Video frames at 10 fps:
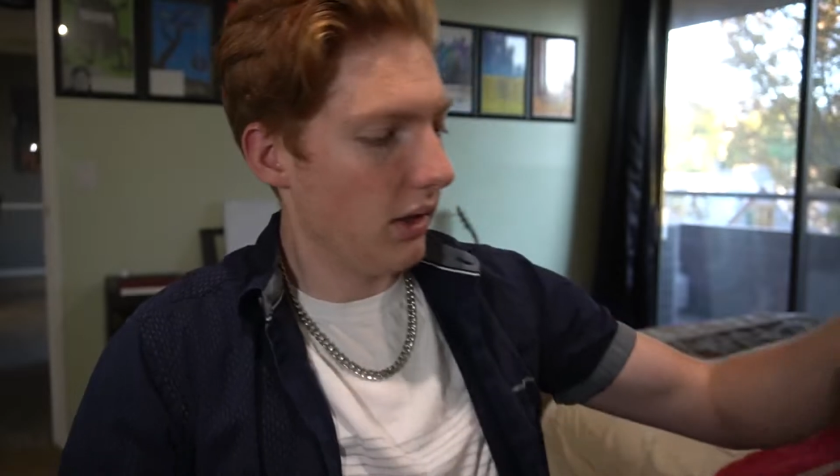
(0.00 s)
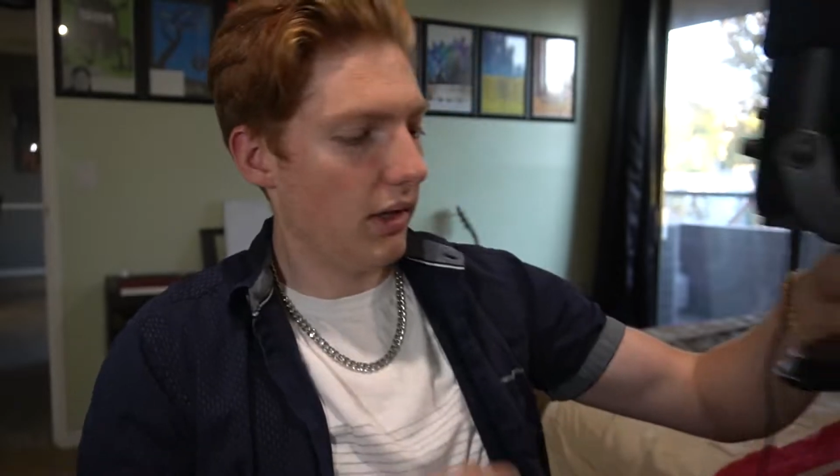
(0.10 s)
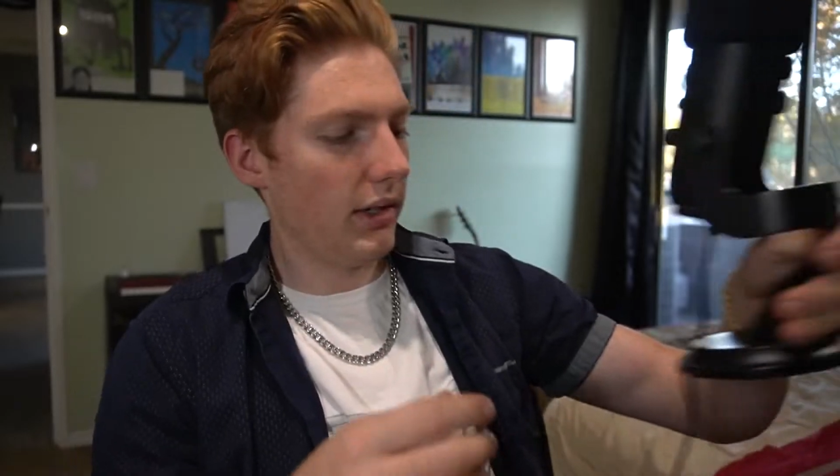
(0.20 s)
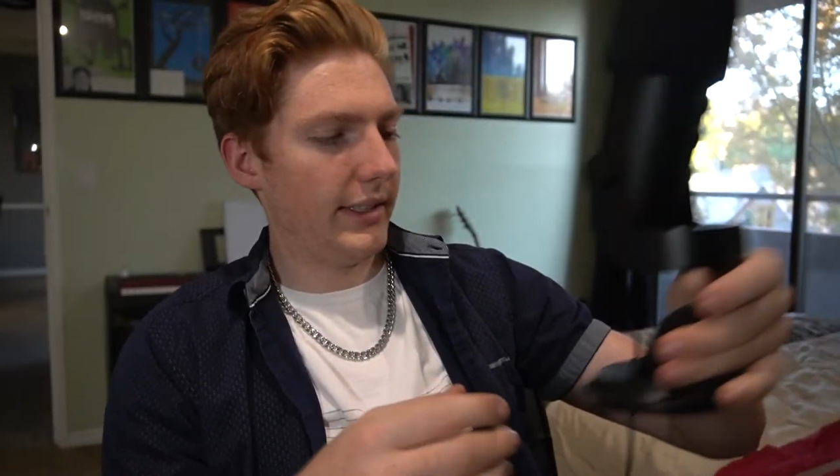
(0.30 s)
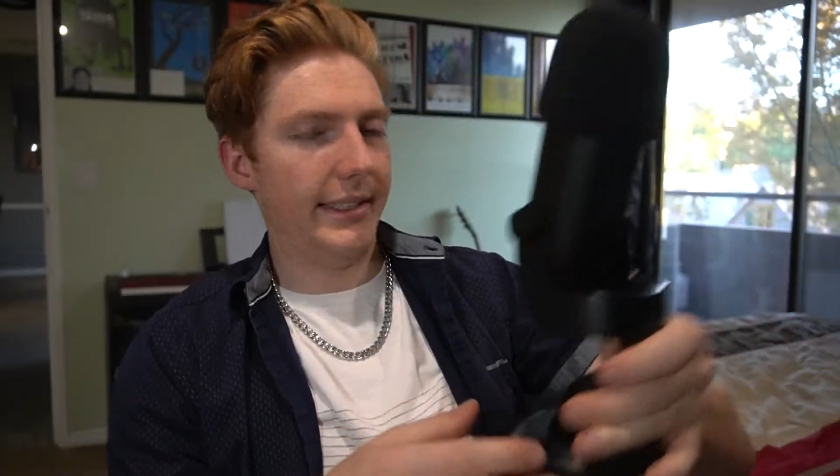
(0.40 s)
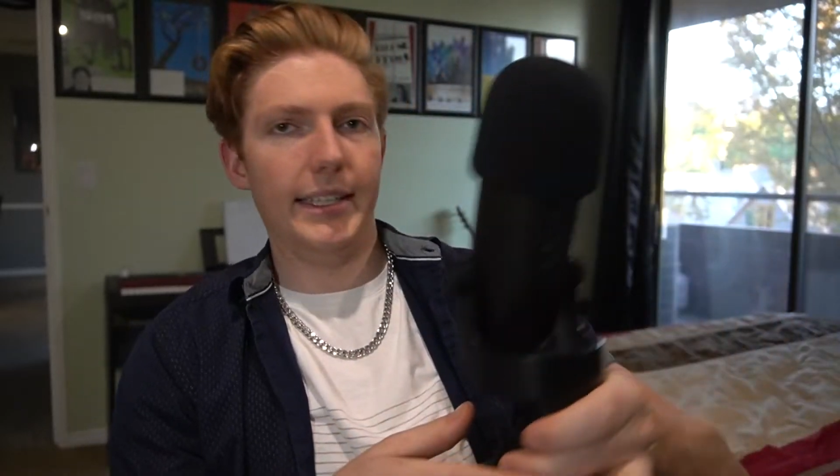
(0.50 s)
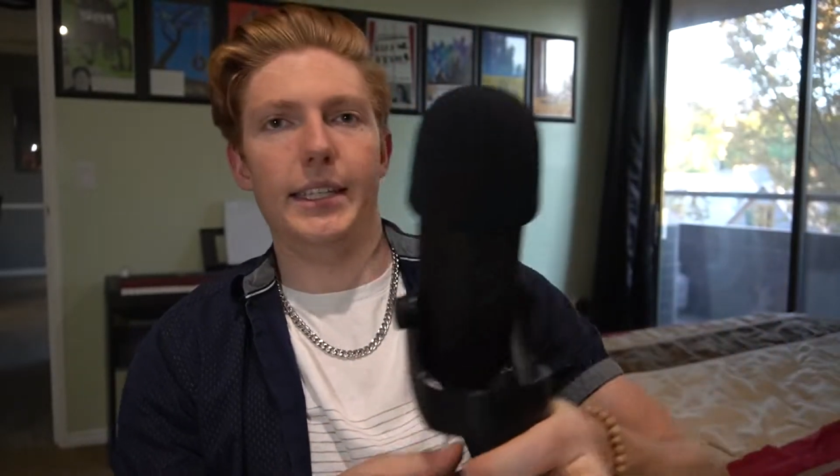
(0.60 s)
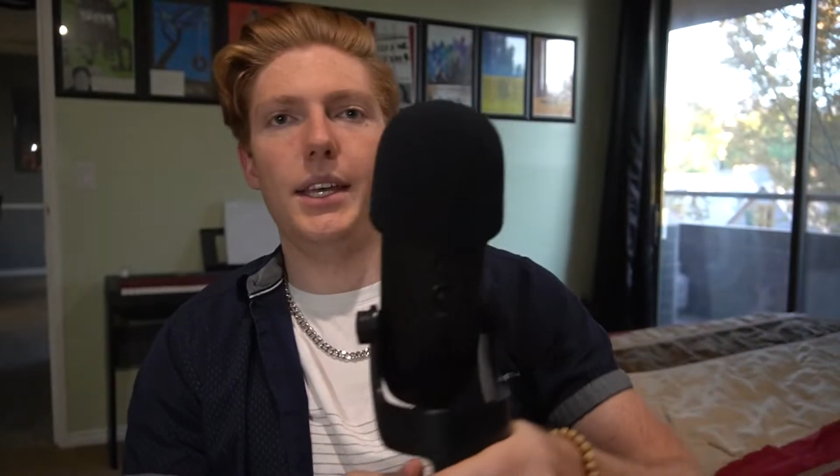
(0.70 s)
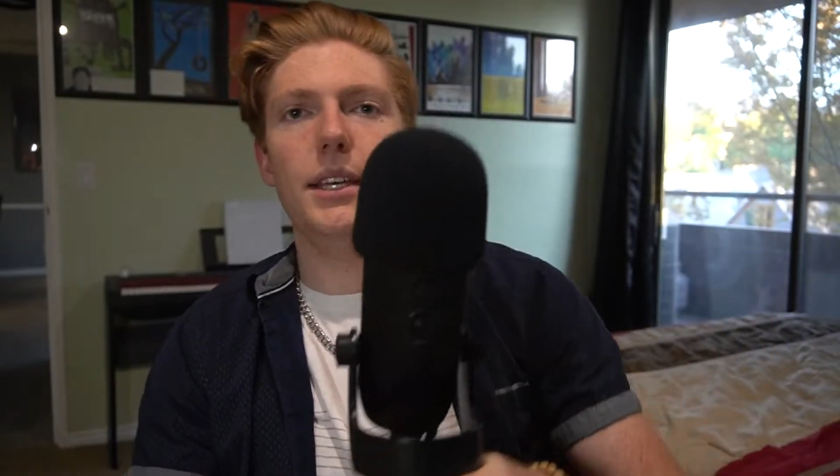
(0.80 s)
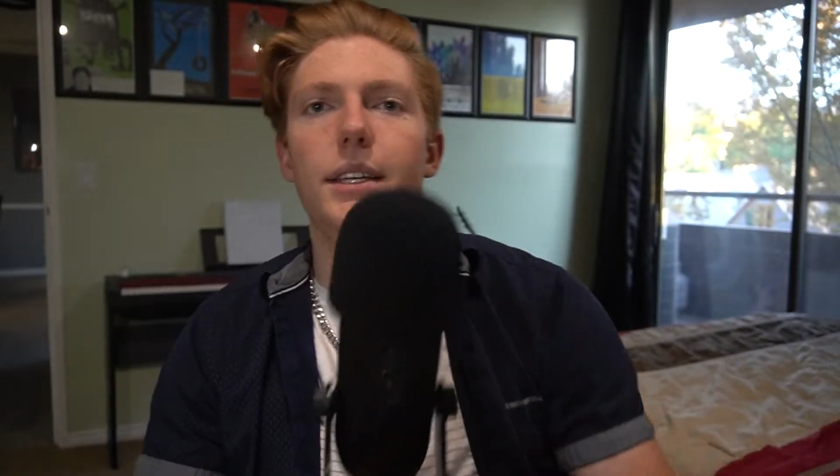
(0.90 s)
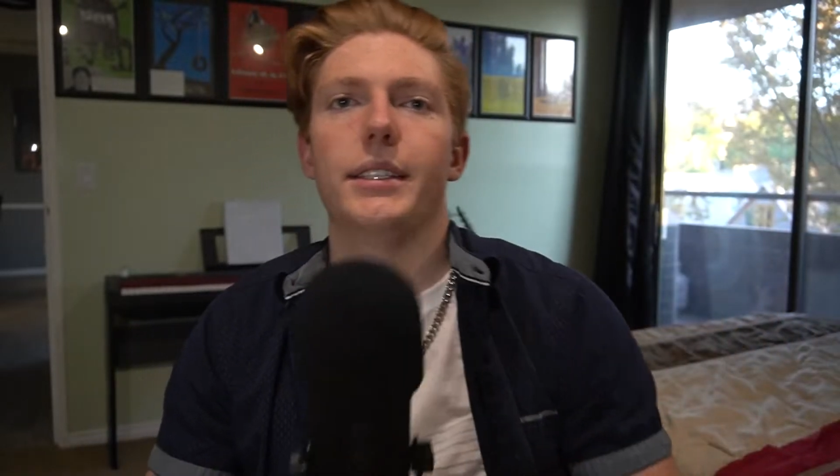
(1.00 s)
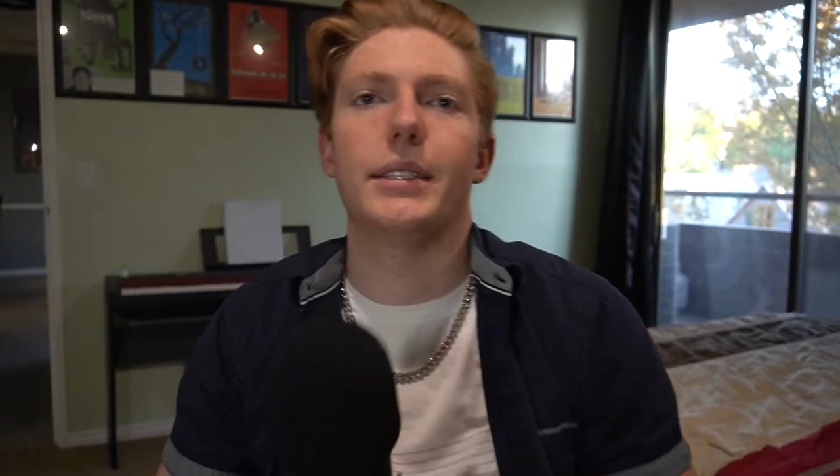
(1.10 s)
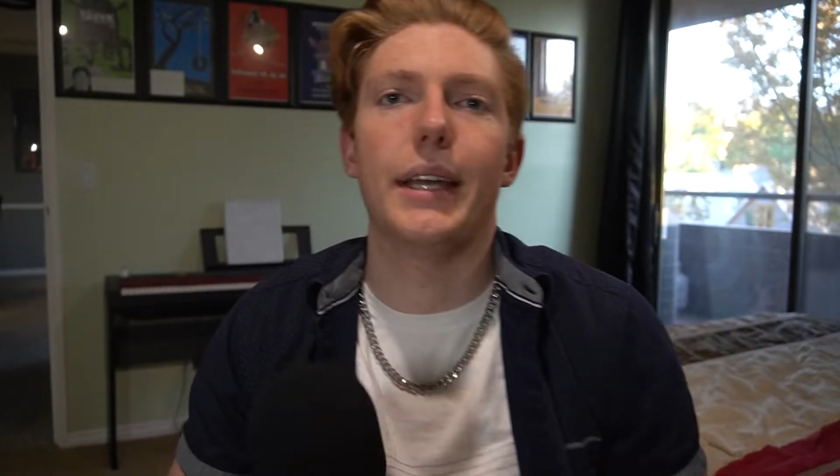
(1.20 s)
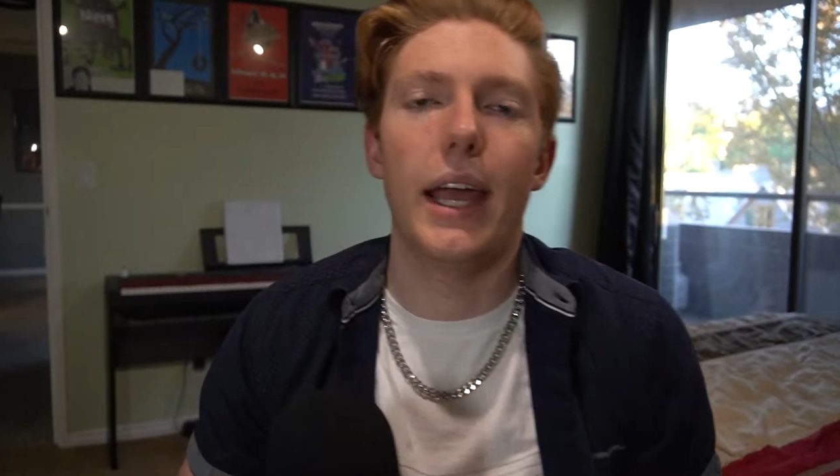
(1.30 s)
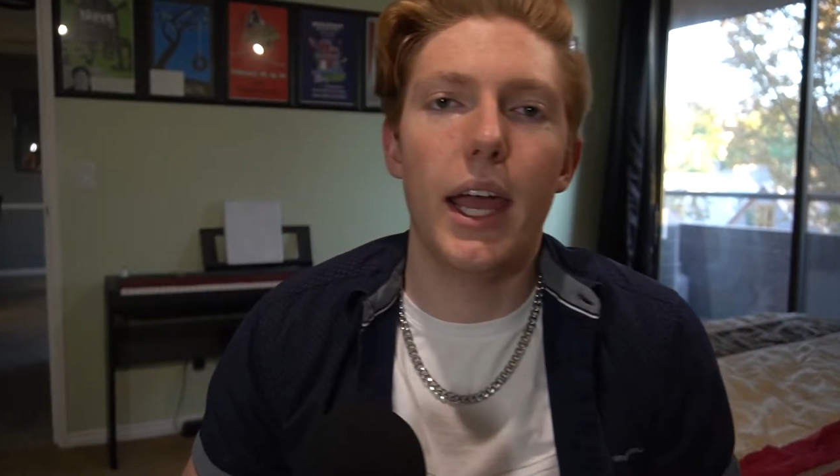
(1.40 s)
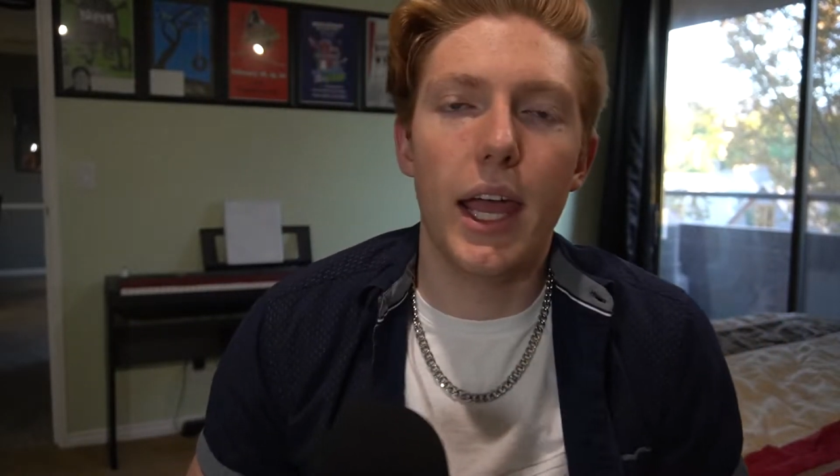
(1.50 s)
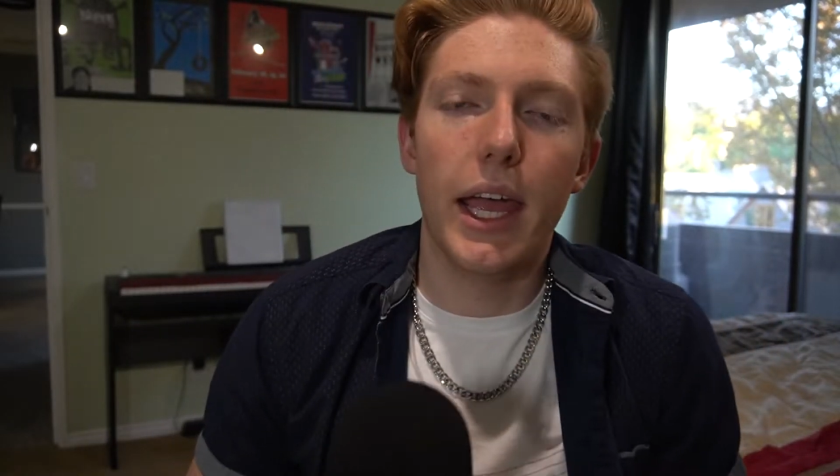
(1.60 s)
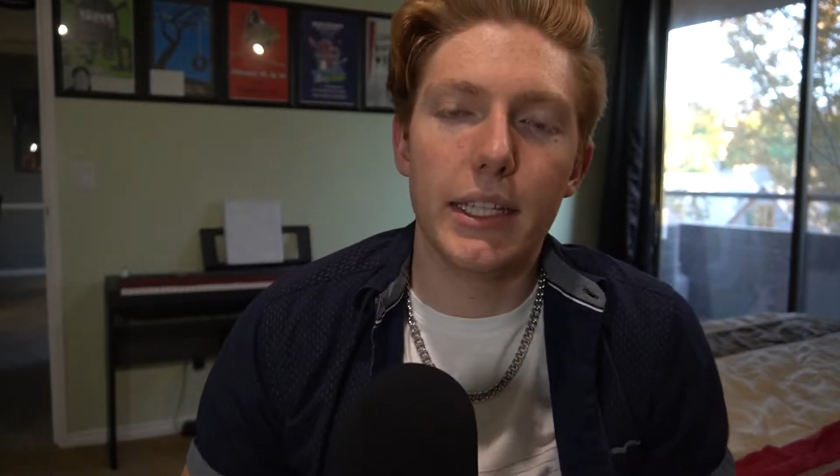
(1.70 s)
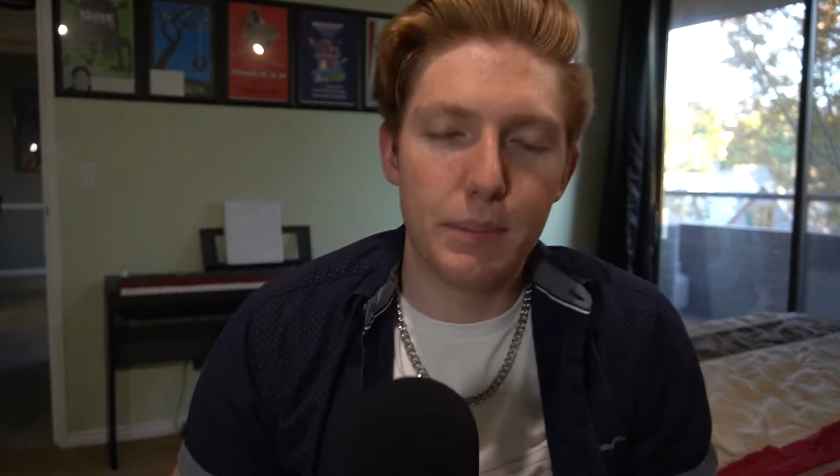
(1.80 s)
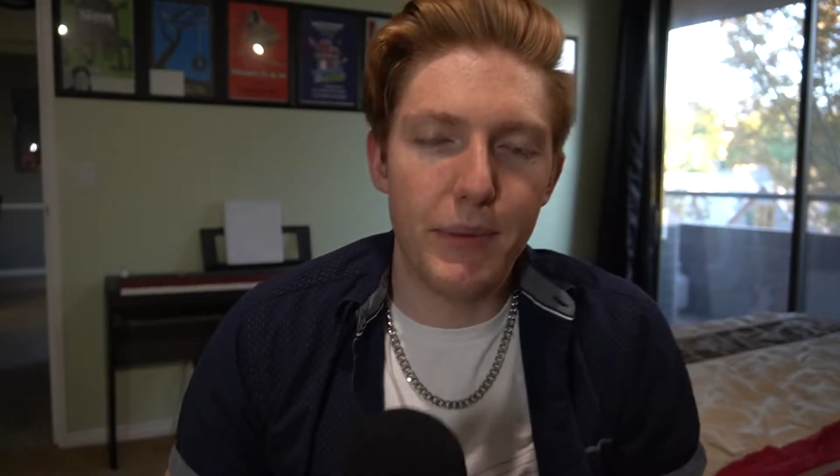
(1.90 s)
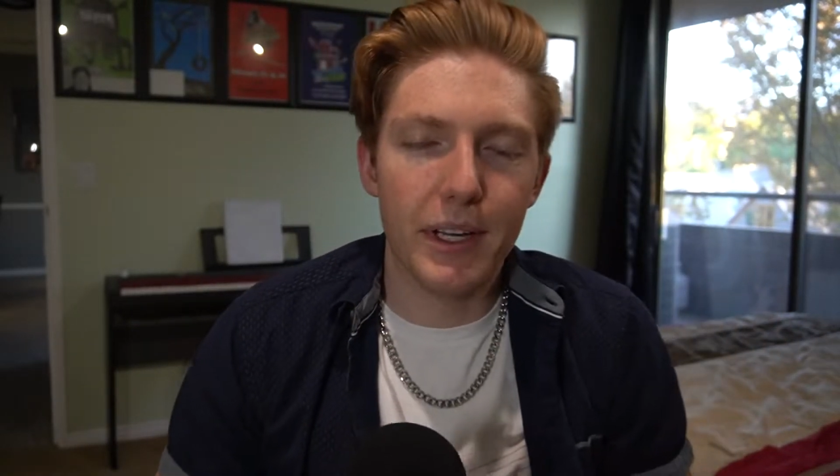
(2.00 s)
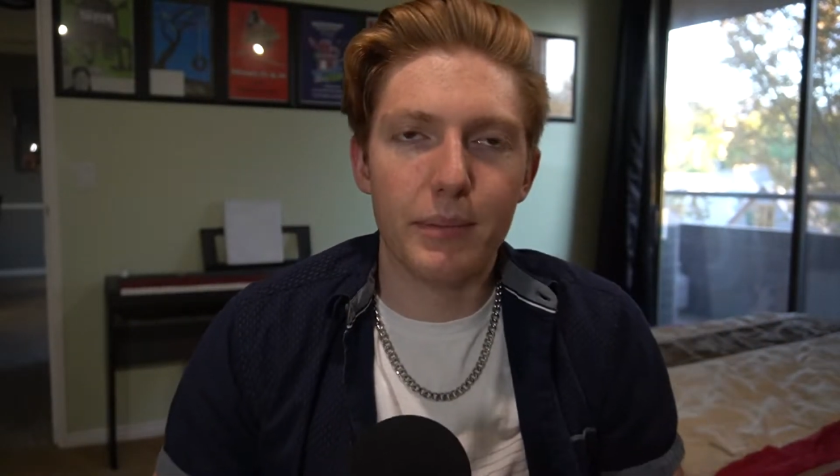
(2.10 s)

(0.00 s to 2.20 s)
Okay, it's been